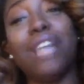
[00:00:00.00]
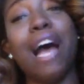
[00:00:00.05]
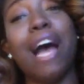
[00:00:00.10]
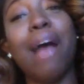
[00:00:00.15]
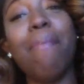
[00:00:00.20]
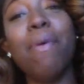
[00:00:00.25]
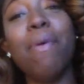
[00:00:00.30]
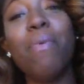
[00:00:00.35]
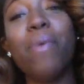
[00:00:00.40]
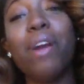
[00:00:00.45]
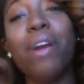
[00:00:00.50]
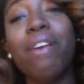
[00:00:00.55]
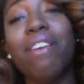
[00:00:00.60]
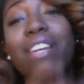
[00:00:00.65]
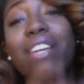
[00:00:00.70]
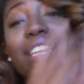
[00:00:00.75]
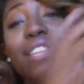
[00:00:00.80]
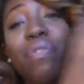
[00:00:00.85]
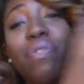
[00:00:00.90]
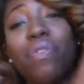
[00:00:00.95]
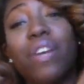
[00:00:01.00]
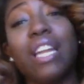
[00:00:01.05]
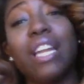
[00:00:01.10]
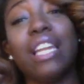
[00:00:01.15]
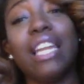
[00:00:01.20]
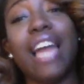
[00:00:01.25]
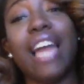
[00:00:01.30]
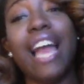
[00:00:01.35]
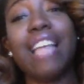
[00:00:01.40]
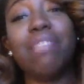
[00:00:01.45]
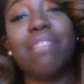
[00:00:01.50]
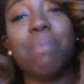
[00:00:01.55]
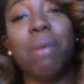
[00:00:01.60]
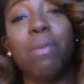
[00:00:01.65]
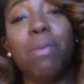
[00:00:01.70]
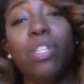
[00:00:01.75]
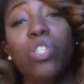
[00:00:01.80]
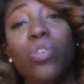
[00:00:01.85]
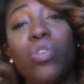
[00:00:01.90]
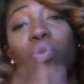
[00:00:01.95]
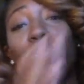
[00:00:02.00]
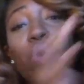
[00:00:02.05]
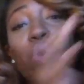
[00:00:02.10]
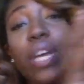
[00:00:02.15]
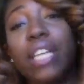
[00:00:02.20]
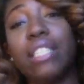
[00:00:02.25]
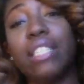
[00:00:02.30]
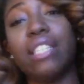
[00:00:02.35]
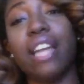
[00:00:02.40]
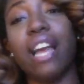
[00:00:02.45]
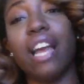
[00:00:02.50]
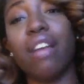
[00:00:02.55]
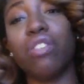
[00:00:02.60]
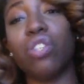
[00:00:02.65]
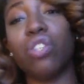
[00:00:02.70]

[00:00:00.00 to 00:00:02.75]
So I've been wearing this for the last maybe 2 weeks now.